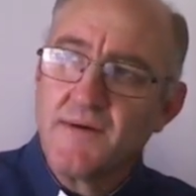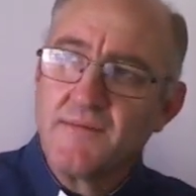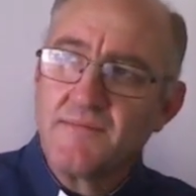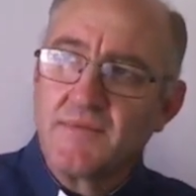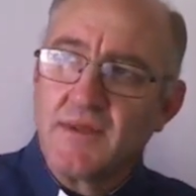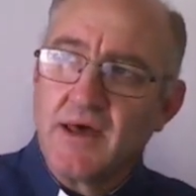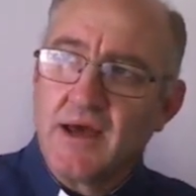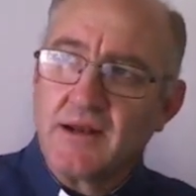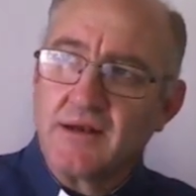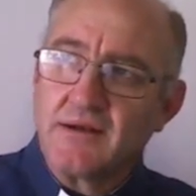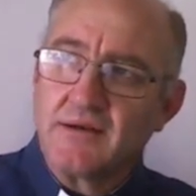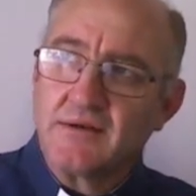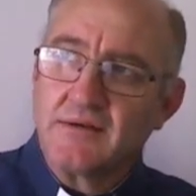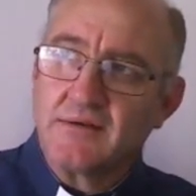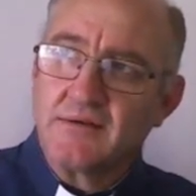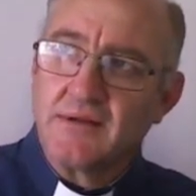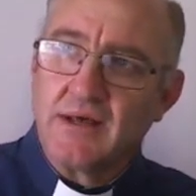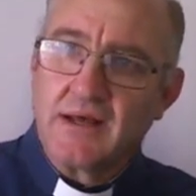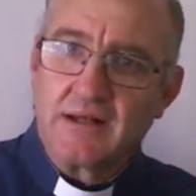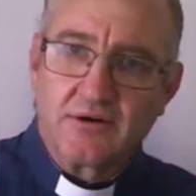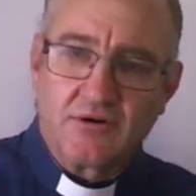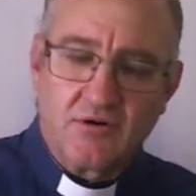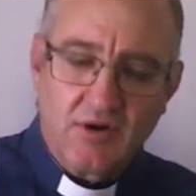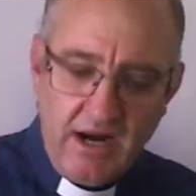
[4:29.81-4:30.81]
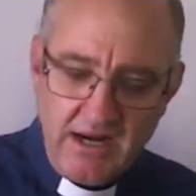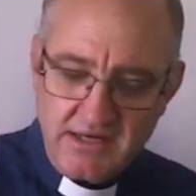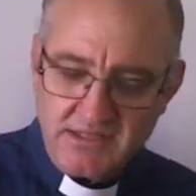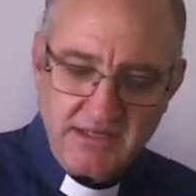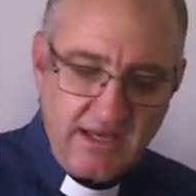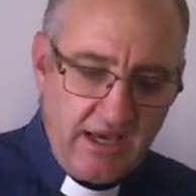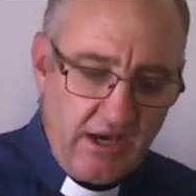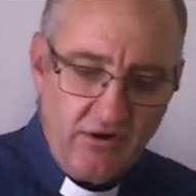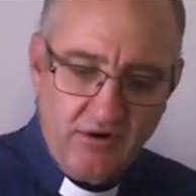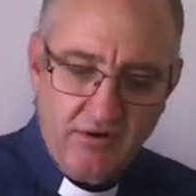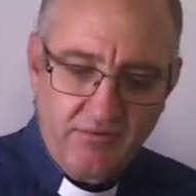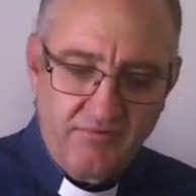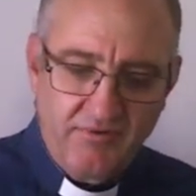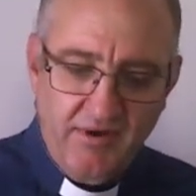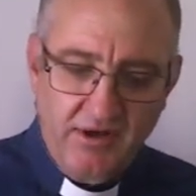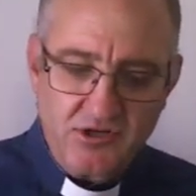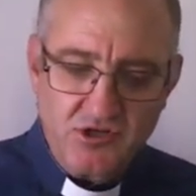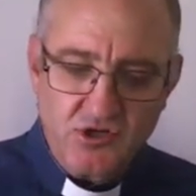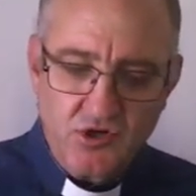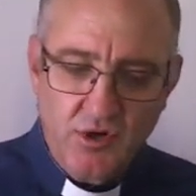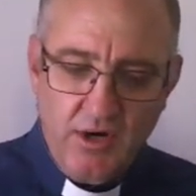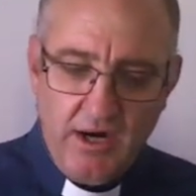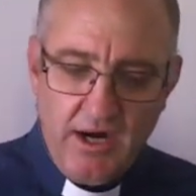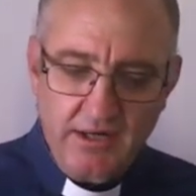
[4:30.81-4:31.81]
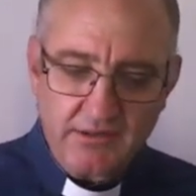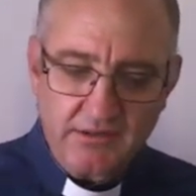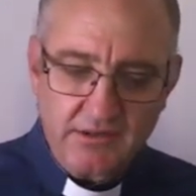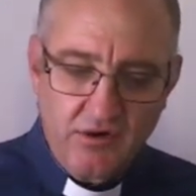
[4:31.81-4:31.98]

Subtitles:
that Christ cannot fetch you out.